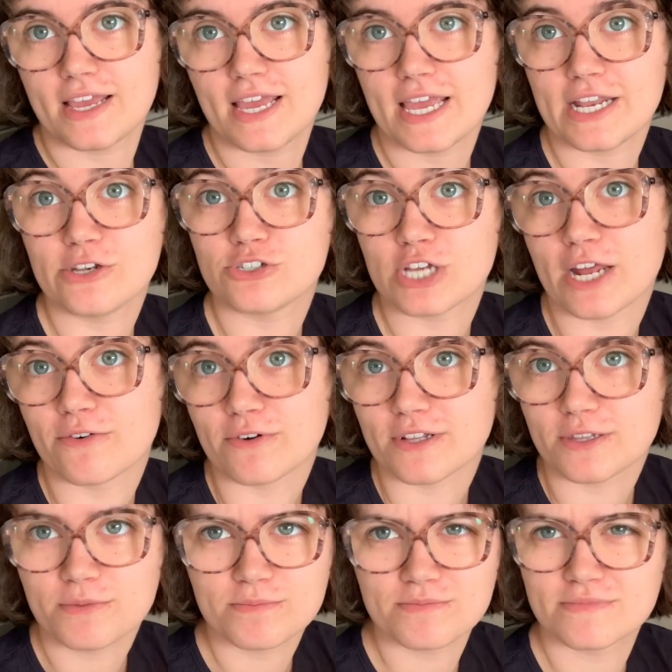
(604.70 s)
in
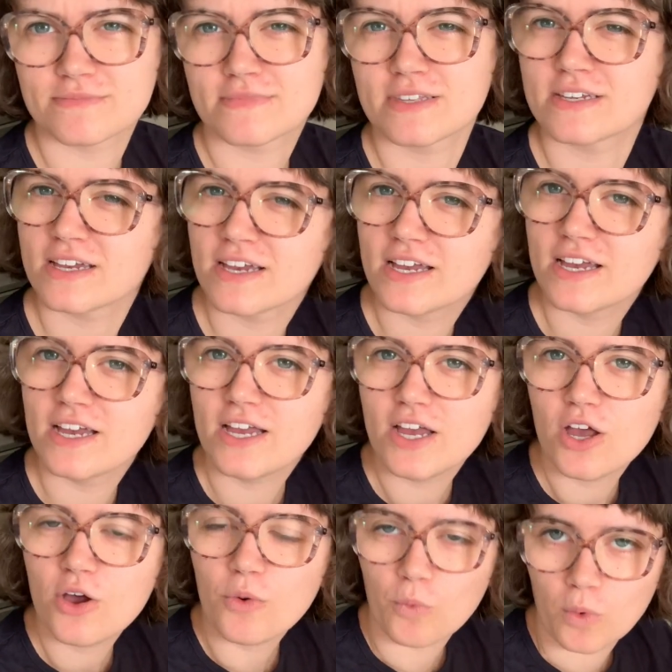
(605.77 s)
general
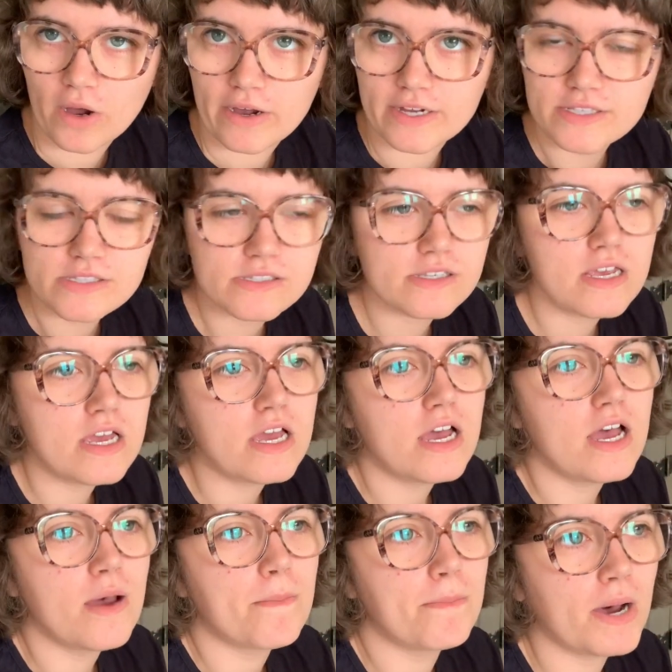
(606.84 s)
words
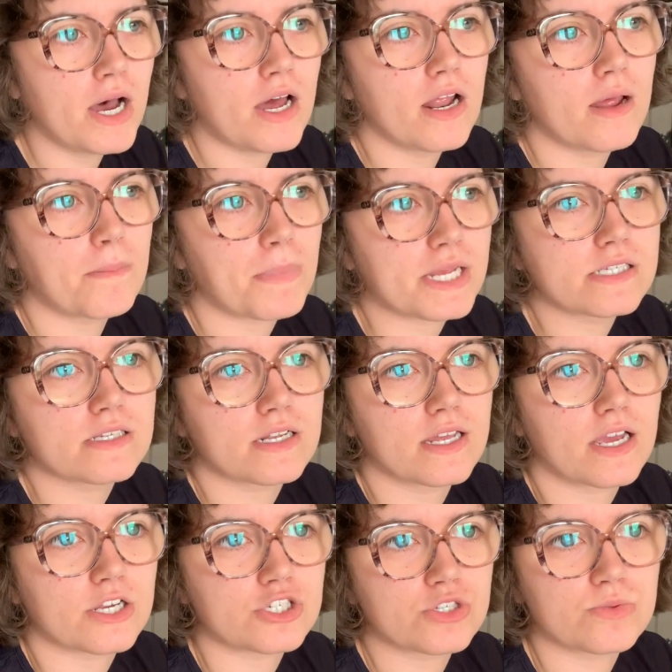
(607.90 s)
but
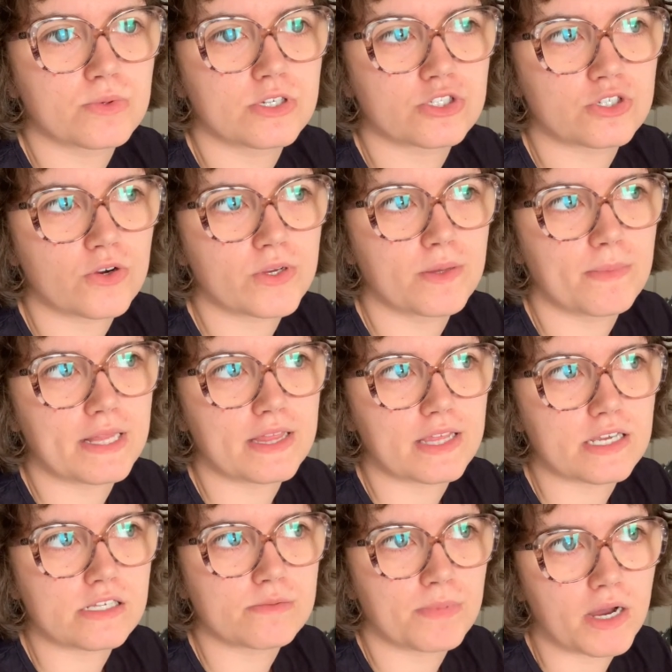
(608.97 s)
basically I just want to document
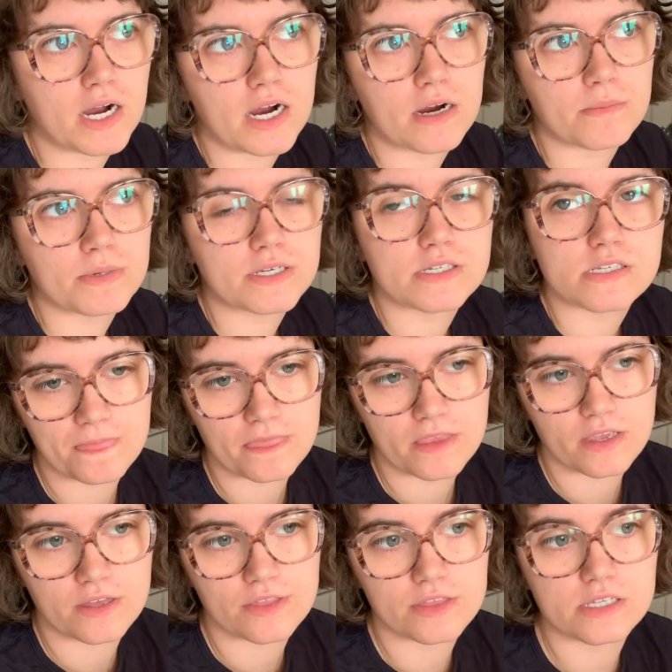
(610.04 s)
this part because
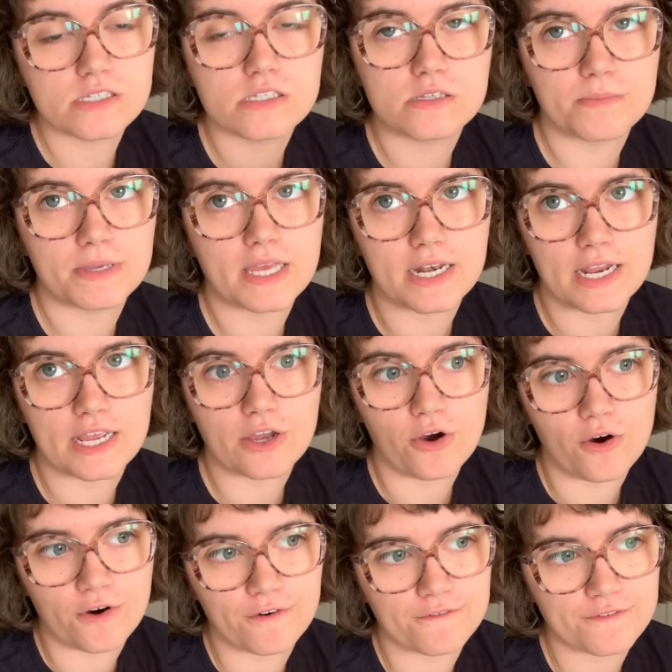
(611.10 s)
this is the beginning
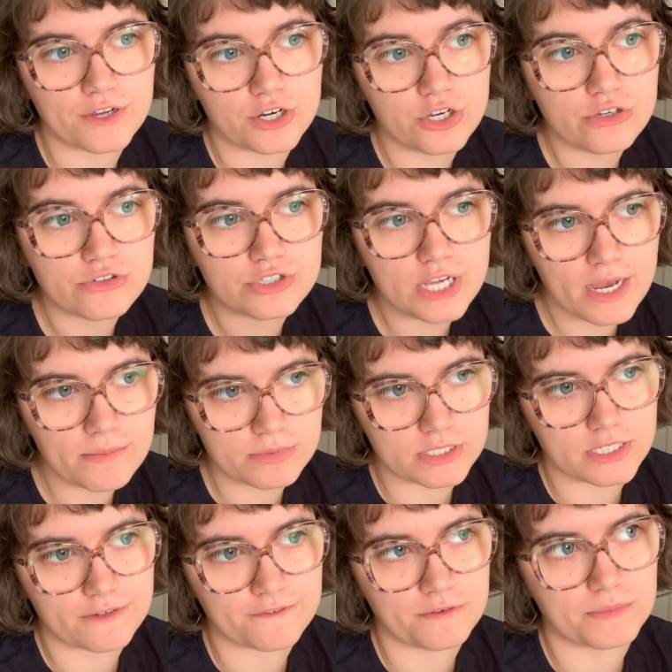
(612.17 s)
of a new
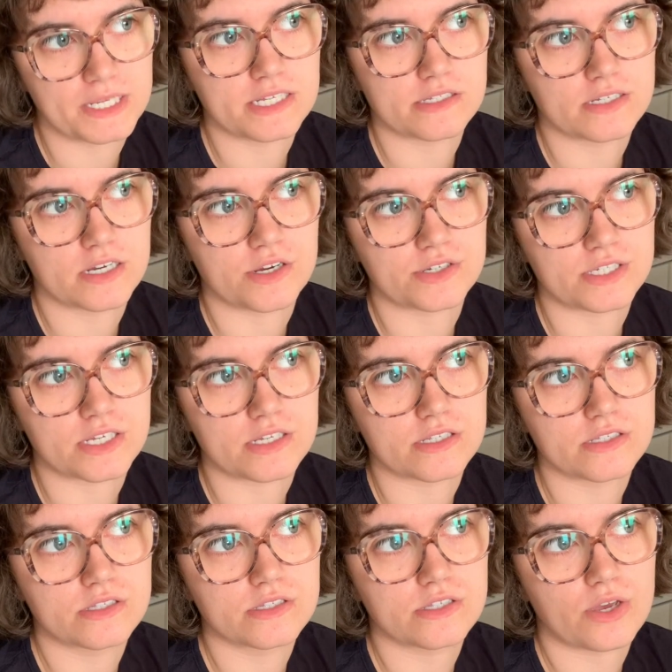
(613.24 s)
chapter for me as an
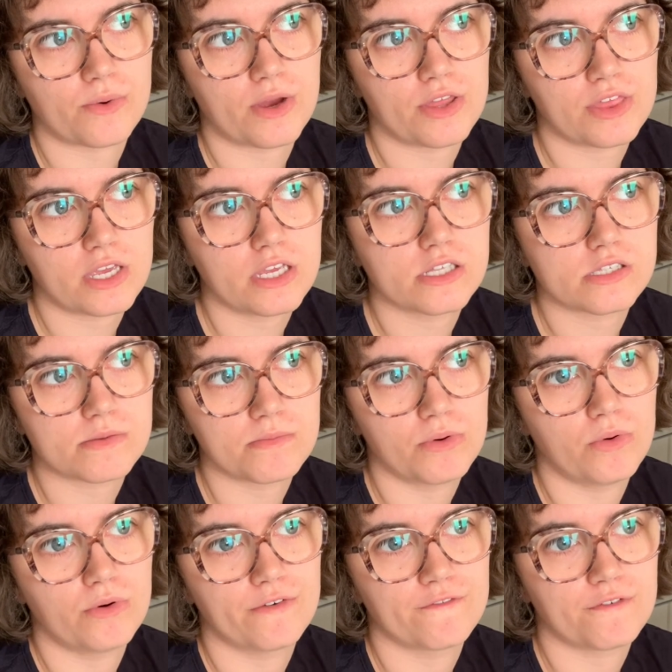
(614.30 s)
artist so I think it's
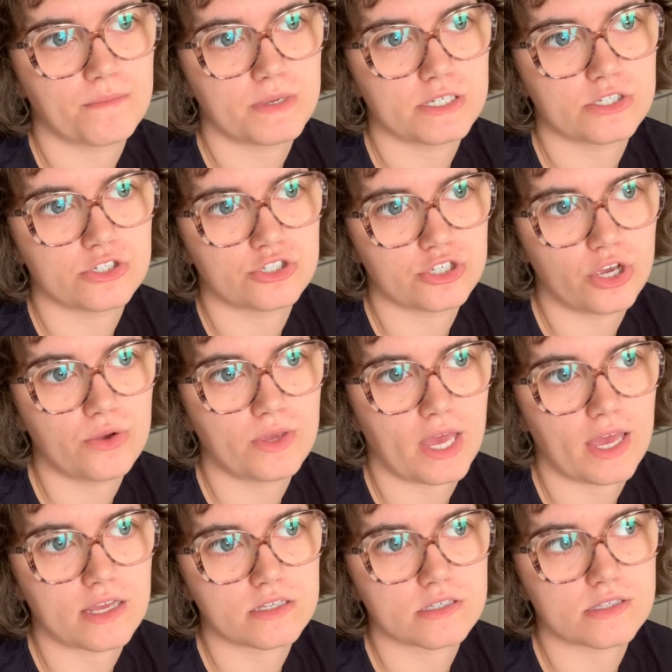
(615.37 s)
important for me to
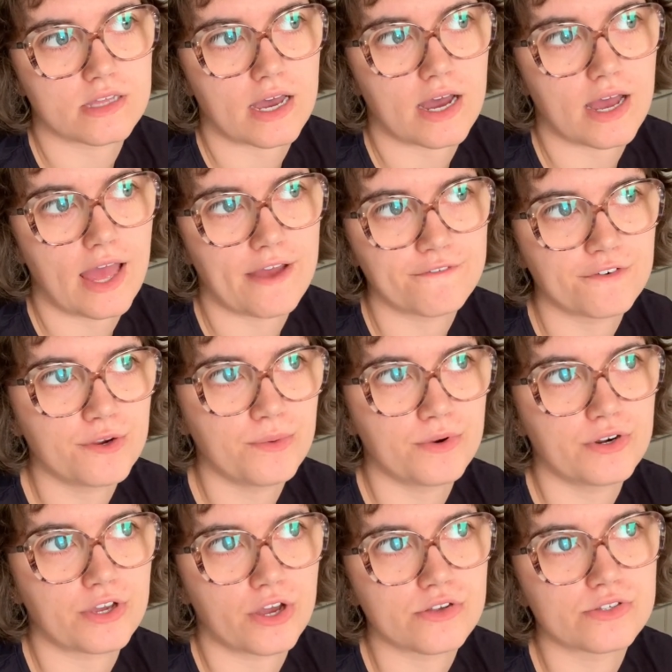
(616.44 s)
showcase that
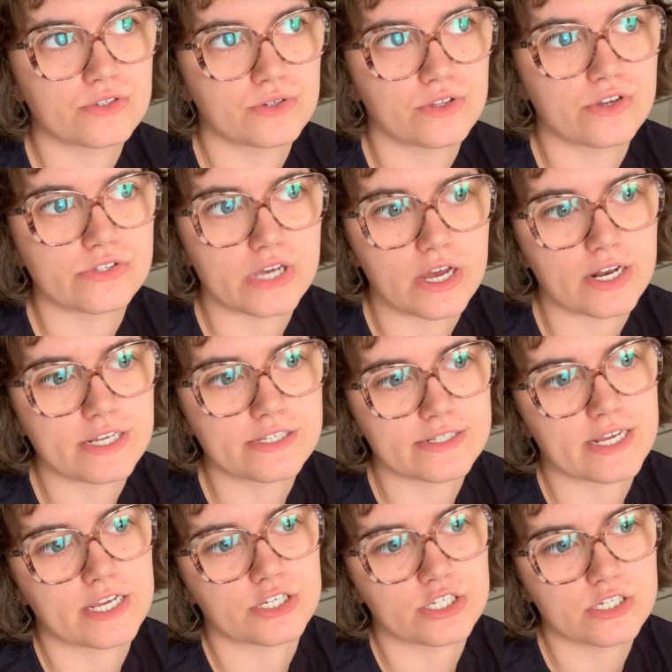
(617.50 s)
everyone goes through those early
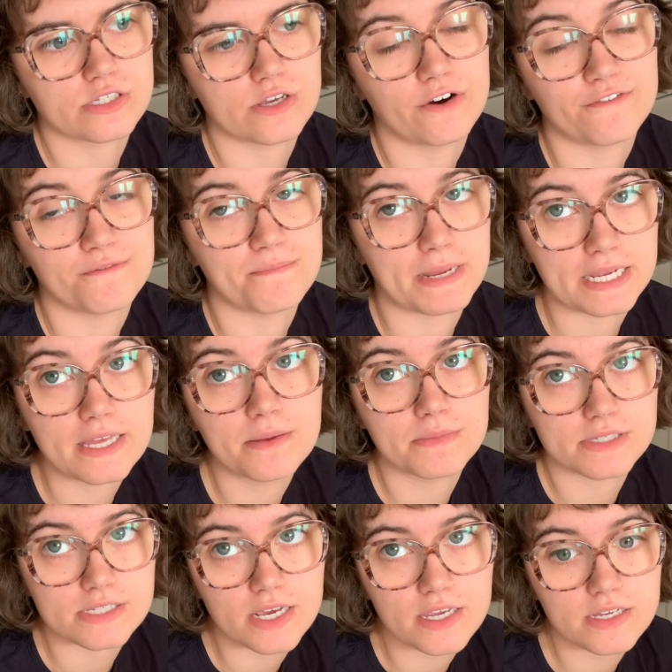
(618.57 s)
stages of making
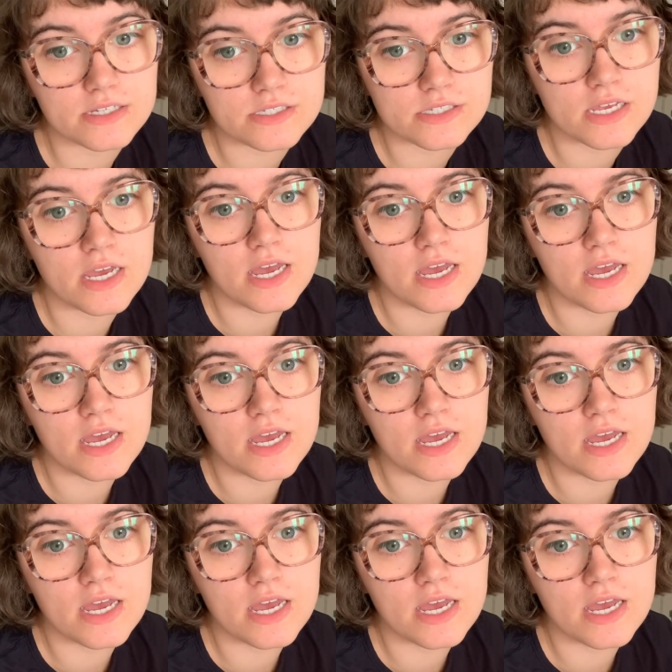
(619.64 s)
mistakes